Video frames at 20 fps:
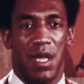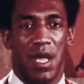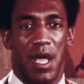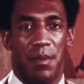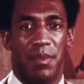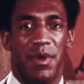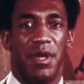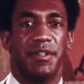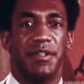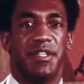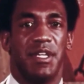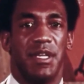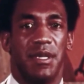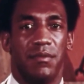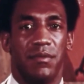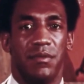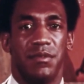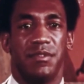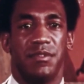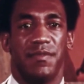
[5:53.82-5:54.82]
How about Teddy
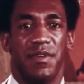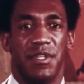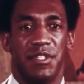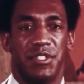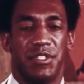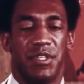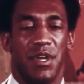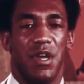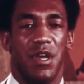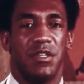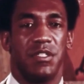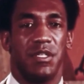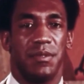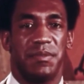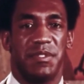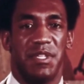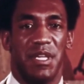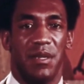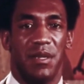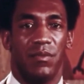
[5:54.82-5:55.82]
Roosevelt's charge up
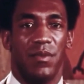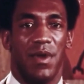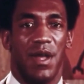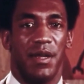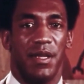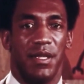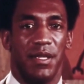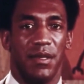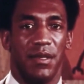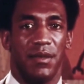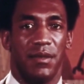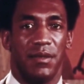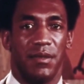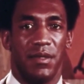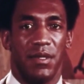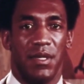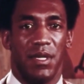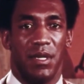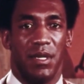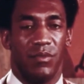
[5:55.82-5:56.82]
San Juan Hill?
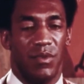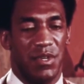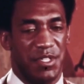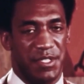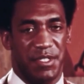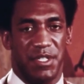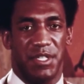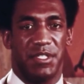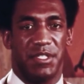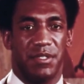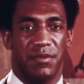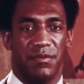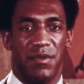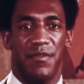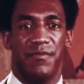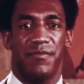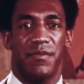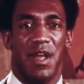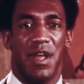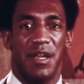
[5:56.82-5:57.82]
It wasn't just the
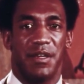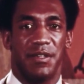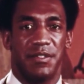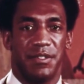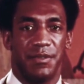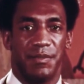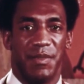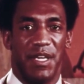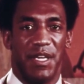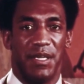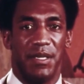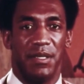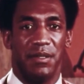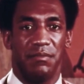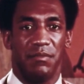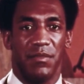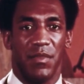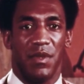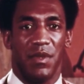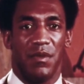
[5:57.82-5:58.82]
Rough Riders who made it.
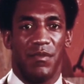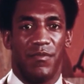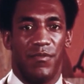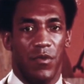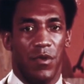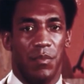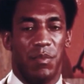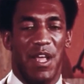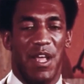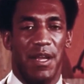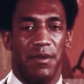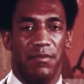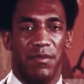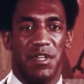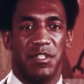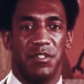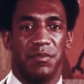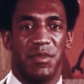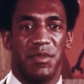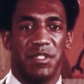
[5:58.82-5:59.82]
4 black
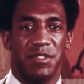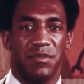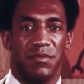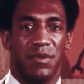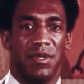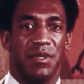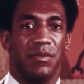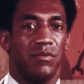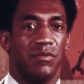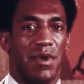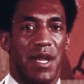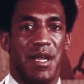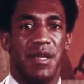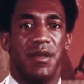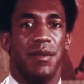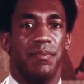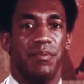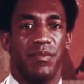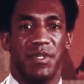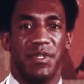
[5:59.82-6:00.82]
regiments went right
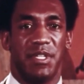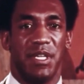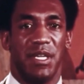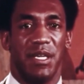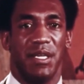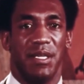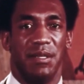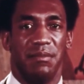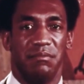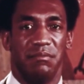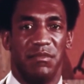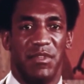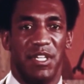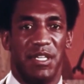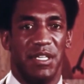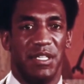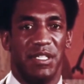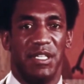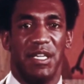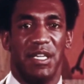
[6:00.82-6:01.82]
up with Teddy. They
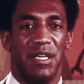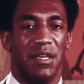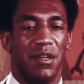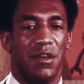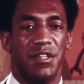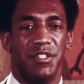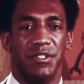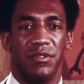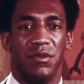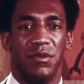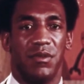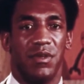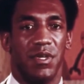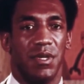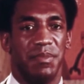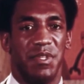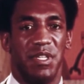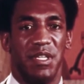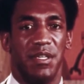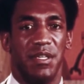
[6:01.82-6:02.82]
didn't get lost going up the